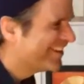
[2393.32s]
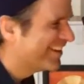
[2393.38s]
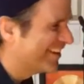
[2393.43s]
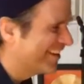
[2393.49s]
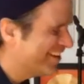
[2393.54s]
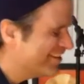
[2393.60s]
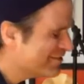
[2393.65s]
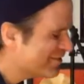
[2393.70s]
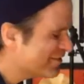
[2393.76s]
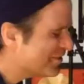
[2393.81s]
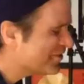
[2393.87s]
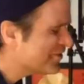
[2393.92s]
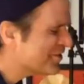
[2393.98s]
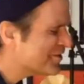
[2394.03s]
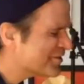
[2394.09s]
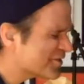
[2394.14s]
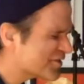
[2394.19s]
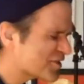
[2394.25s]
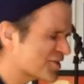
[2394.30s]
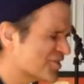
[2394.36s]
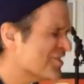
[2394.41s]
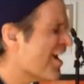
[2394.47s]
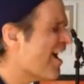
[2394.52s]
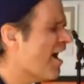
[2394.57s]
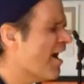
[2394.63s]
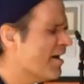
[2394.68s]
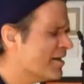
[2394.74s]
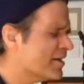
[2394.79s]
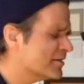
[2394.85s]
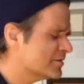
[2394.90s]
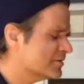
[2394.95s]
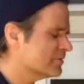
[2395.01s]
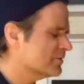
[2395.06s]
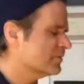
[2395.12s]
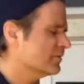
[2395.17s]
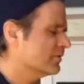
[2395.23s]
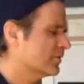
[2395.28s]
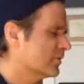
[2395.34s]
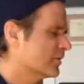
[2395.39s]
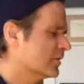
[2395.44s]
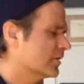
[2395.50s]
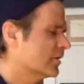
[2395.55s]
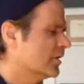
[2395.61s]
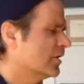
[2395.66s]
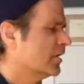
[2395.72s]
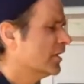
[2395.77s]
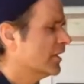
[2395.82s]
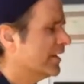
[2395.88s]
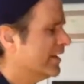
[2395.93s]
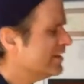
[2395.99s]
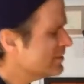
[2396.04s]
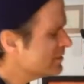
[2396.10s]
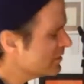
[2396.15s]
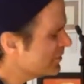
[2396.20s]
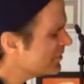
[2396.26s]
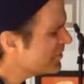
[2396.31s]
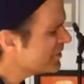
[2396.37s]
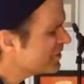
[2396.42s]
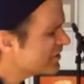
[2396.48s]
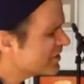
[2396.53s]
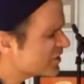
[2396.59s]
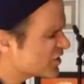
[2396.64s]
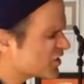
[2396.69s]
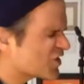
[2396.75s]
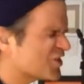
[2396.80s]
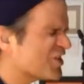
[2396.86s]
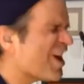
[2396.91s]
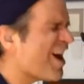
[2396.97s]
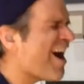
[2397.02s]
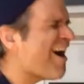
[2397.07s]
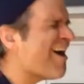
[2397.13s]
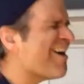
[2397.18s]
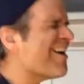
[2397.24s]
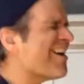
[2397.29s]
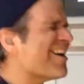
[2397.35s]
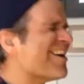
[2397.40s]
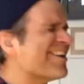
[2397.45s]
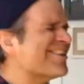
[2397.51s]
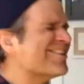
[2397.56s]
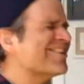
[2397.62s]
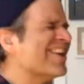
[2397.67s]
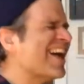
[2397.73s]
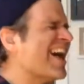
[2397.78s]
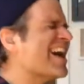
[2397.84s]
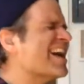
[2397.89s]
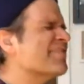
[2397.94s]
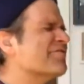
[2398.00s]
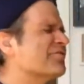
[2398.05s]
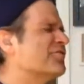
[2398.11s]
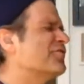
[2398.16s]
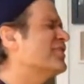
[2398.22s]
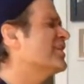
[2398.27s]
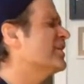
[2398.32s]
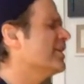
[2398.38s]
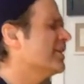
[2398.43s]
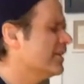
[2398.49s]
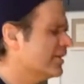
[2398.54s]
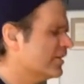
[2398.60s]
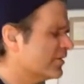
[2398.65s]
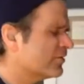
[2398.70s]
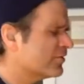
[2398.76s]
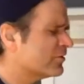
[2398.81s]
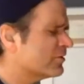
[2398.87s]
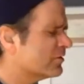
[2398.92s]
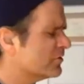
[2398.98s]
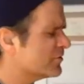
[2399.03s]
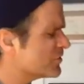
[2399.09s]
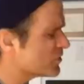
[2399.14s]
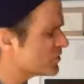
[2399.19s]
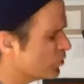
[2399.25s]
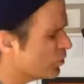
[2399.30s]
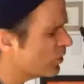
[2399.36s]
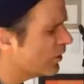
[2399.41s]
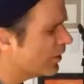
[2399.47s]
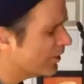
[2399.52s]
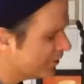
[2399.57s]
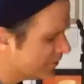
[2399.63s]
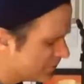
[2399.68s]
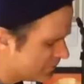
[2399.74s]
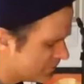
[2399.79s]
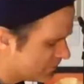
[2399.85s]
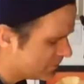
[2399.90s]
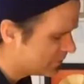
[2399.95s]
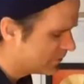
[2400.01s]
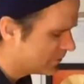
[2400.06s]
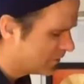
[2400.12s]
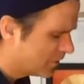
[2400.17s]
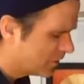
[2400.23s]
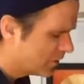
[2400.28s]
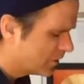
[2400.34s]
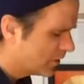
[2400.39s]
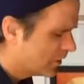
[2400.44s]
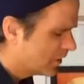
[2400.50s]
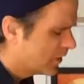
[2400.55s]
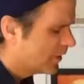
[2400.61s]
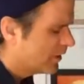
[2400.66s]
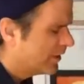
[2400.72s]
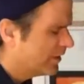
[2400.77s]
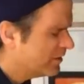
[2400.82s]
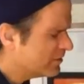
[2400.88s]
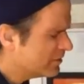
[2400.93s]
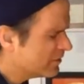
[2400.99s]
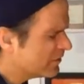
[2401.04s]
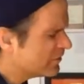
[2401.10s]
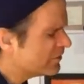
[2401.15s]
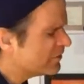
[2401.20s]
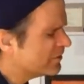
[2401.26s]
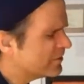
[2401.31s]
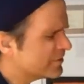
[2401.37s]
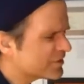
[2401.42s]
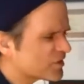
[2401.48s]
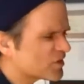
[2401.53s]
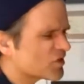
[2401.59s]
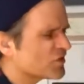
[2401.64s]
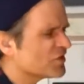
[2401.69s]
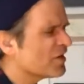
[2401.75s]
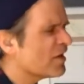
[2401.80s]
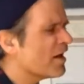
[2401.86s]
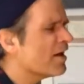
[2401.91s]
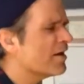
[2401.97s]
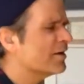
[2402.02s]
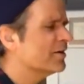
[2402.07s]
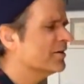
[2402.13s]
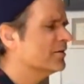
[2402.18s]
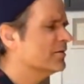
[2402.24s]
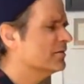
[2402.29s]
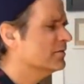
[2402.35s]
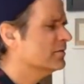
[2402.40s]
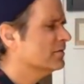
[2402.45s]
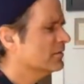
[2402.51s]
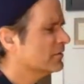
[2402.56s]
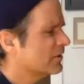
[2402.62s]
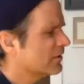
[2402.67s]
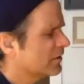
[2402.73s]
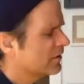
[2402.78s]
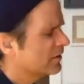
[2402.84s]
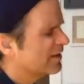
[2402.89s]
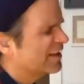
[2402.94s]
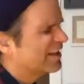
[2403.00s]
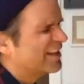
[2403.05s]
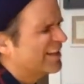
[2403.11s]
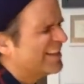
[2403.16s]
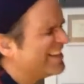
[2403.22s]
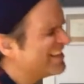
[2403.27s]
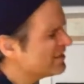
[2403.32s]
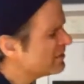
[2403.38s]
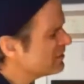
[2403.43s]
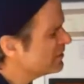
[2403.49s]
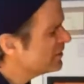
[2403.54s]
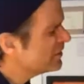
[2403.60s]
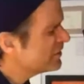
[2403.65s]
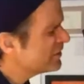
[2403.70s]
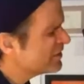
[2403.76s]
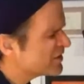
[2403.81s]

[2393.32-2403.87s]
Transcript: In the sun, in the sun, I feel as one. in the sun, in the